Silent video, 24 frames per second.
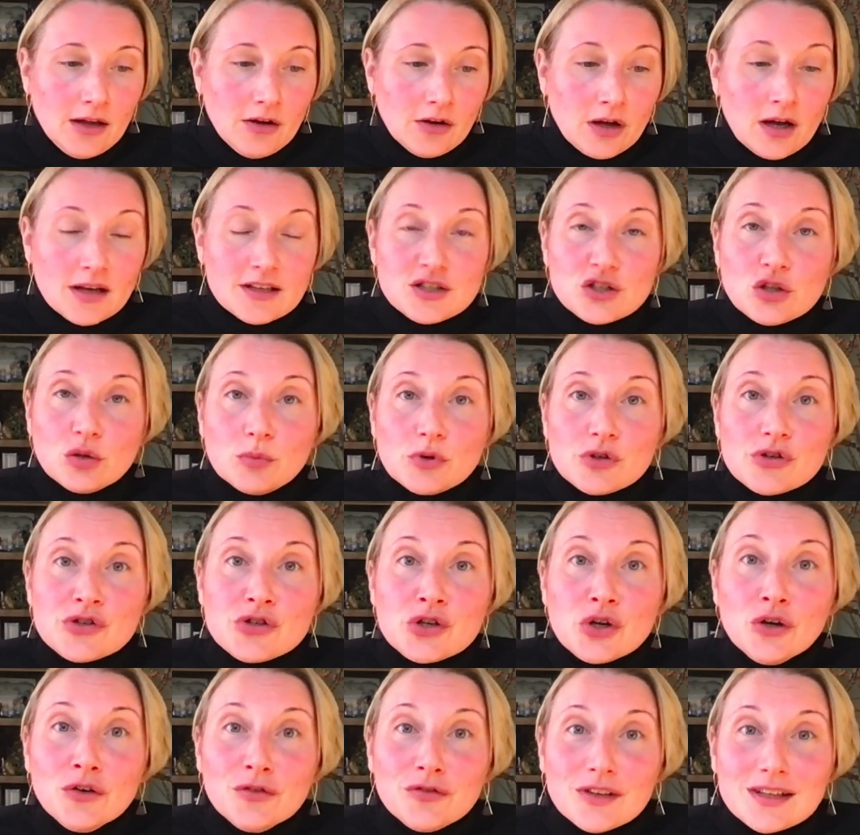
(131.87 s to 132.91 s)
Customer
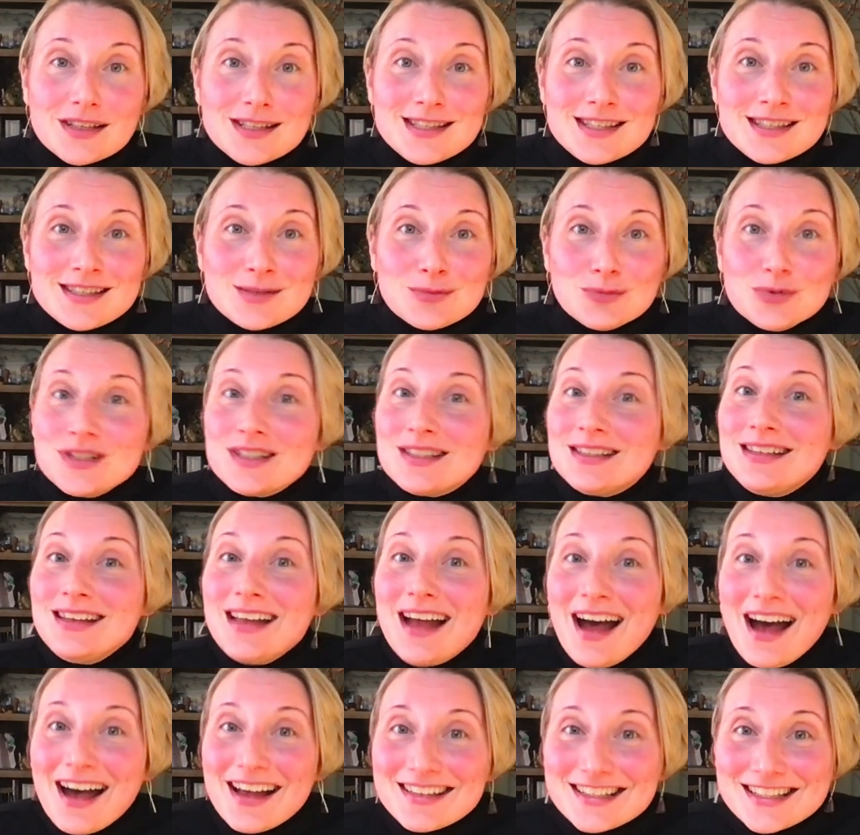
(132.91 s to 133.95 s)
service was
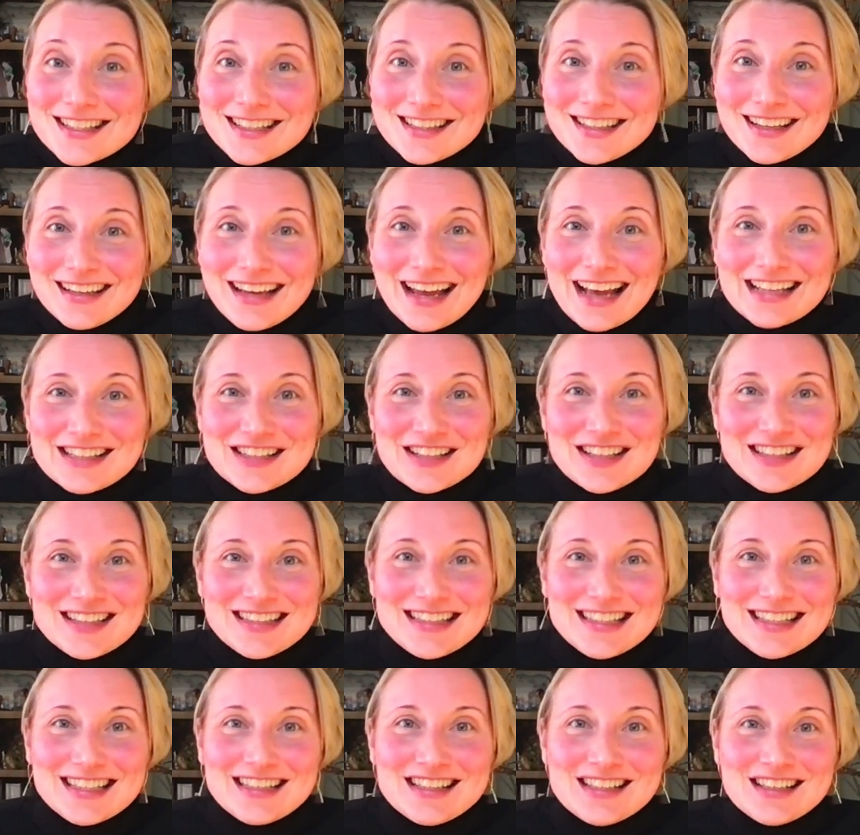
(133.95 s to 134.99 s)
not as
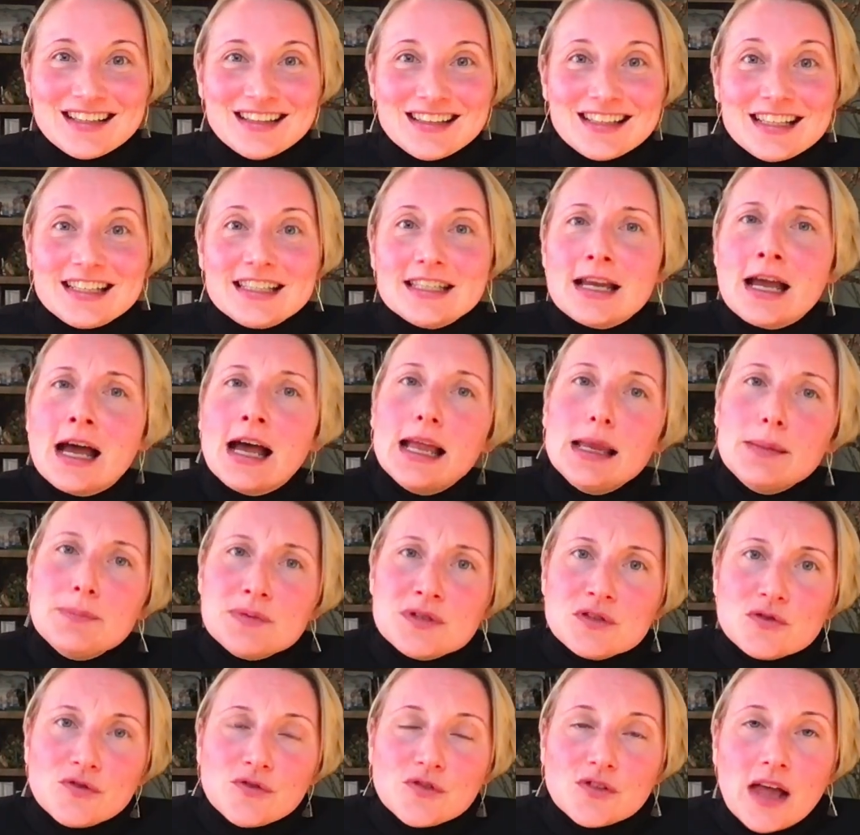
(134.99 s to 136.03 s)
consistent. The
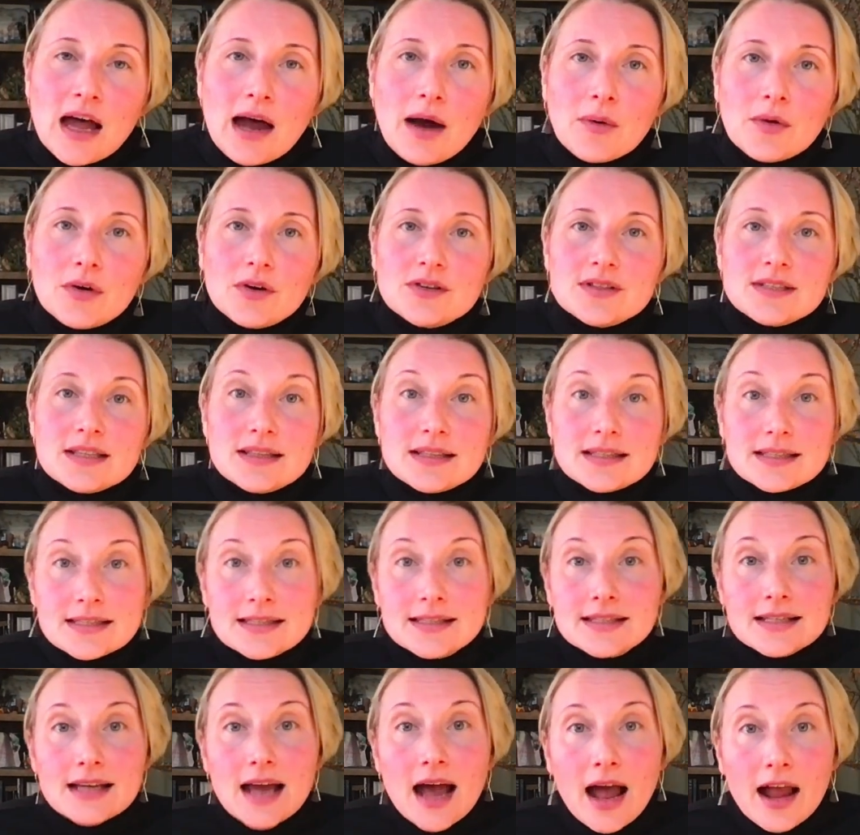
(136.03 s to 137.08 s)
types of flowers and the
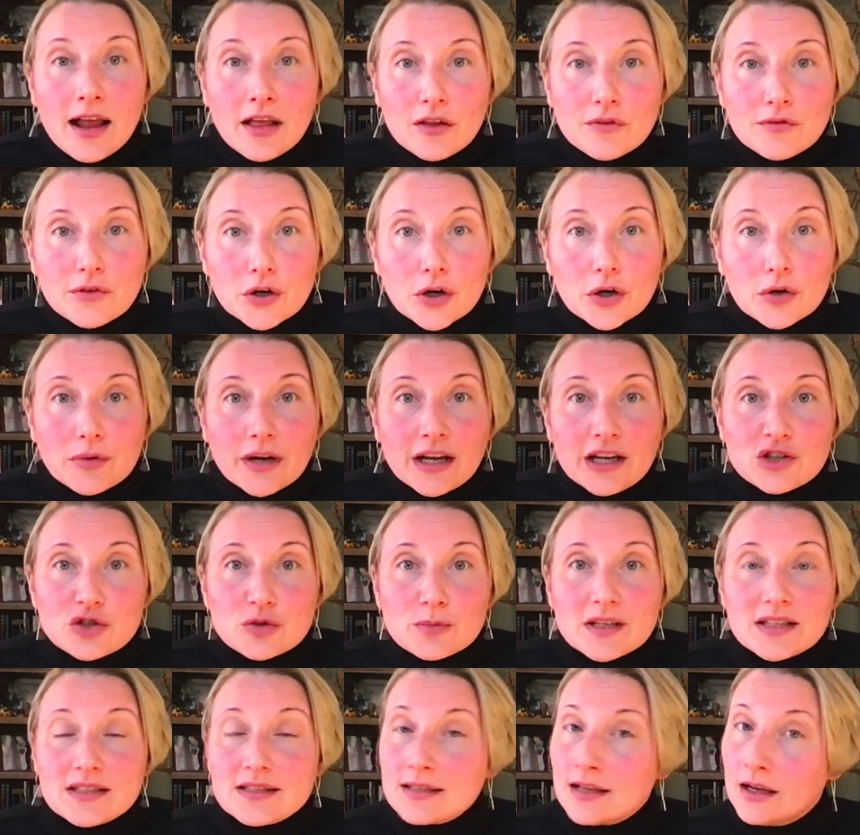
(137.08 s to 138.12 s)
style of our
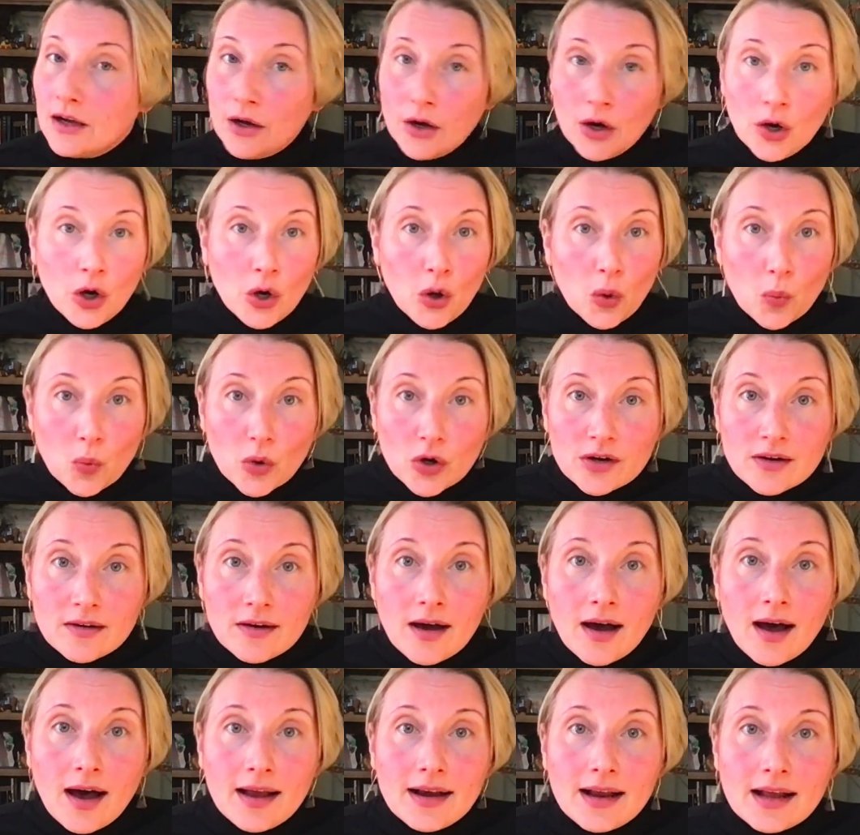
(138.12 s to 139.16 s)
arrangements were
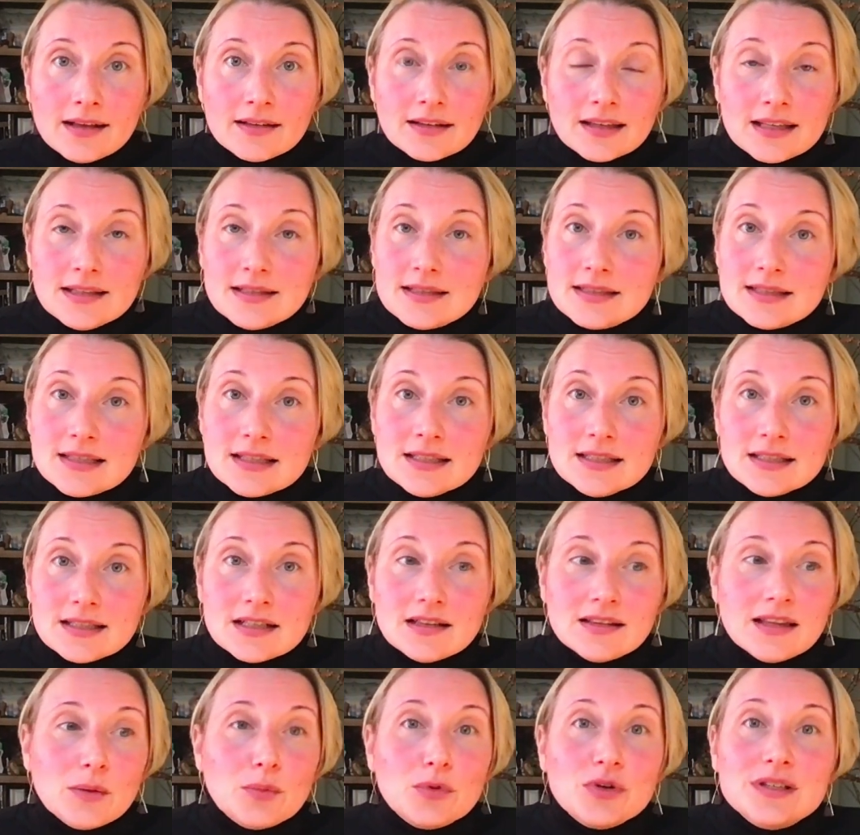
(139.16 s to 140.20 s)
not
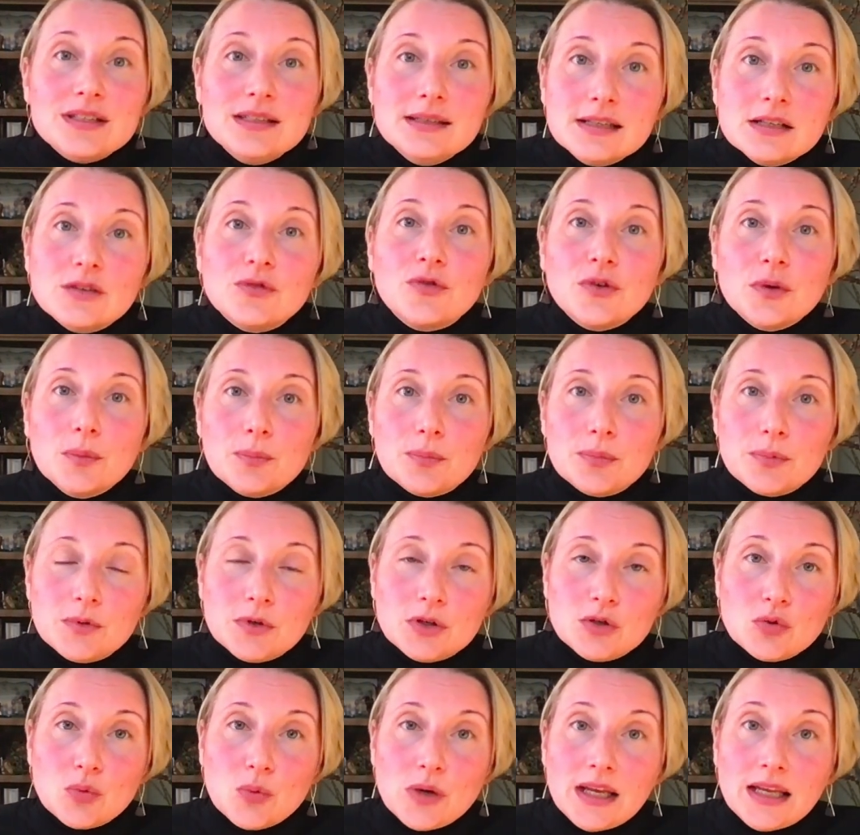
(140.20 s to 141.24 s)
consistent. They were different
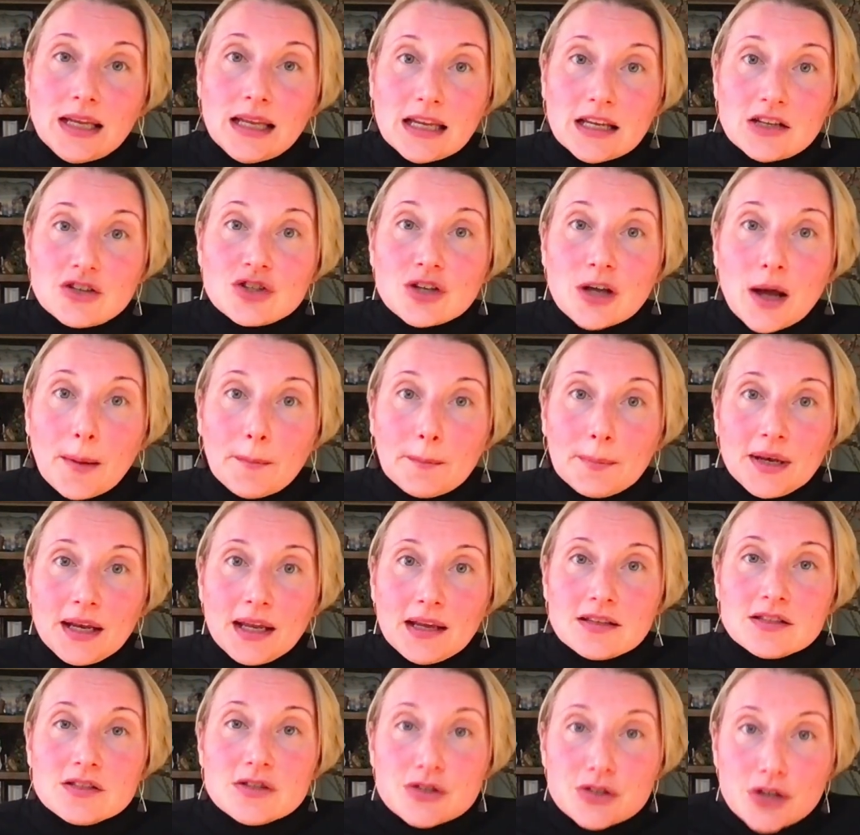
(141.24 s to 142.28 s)
between each
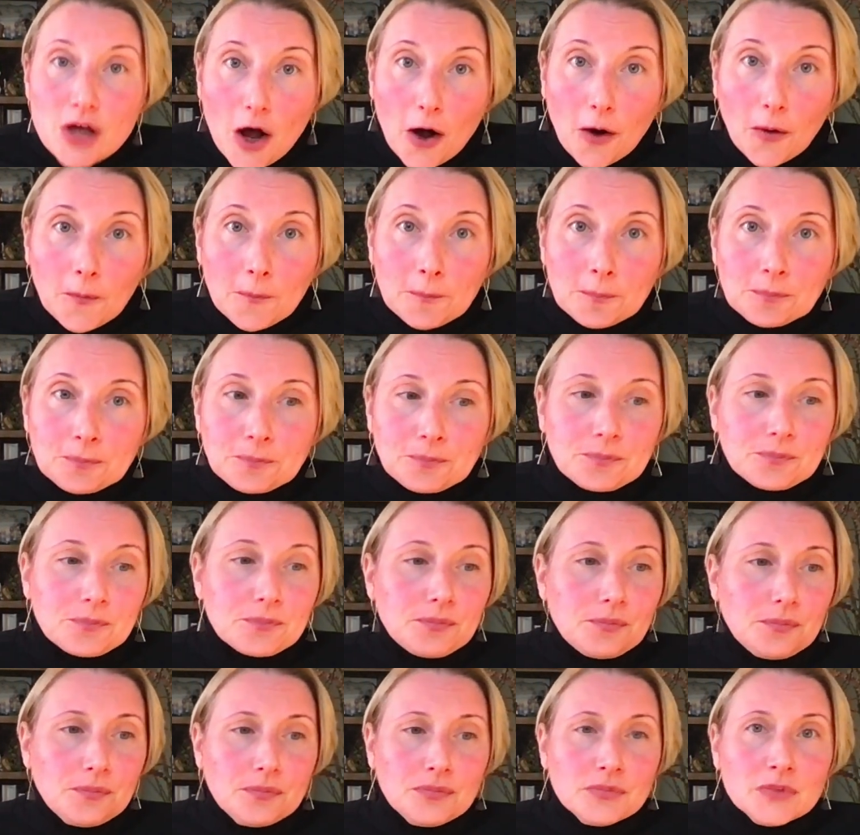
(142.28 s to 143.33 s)
company. So
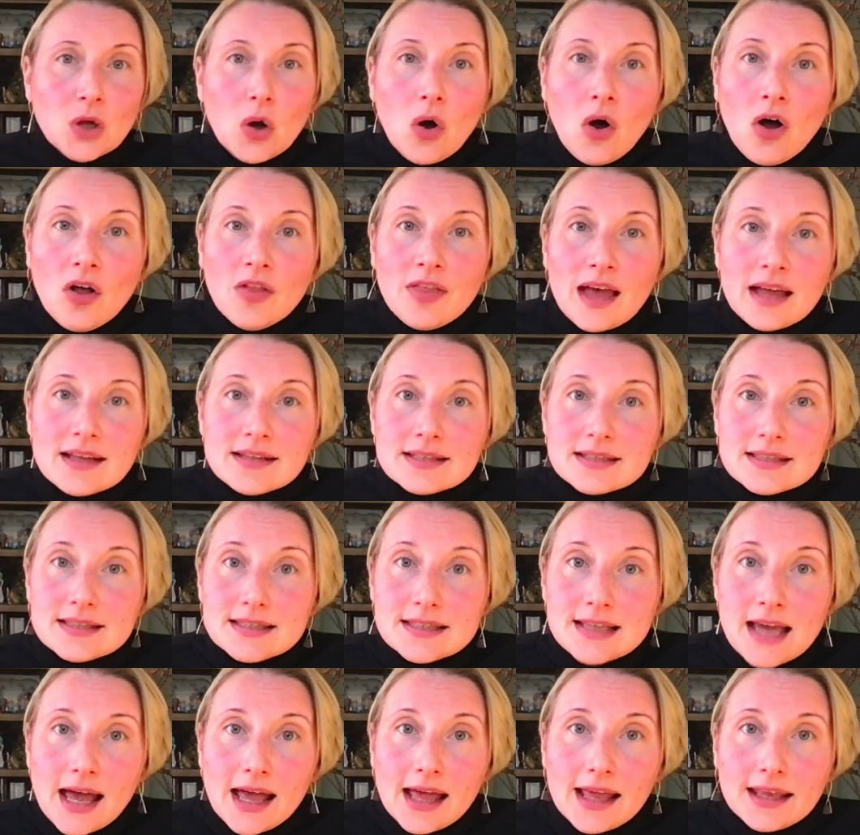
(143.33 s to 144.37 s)
all that to
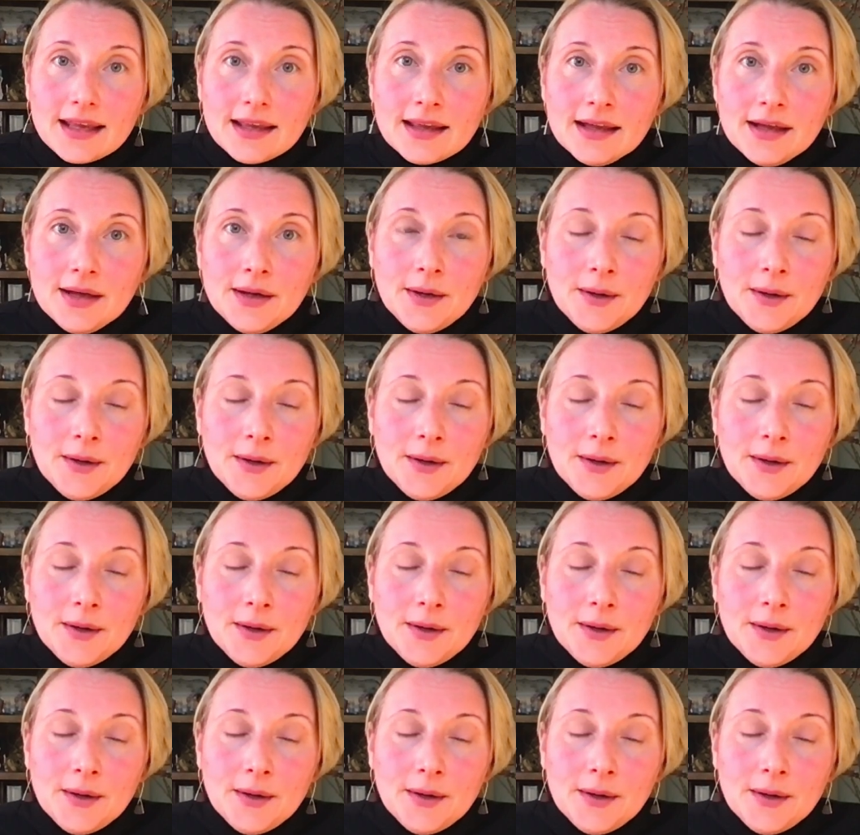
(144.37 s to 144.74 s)
say,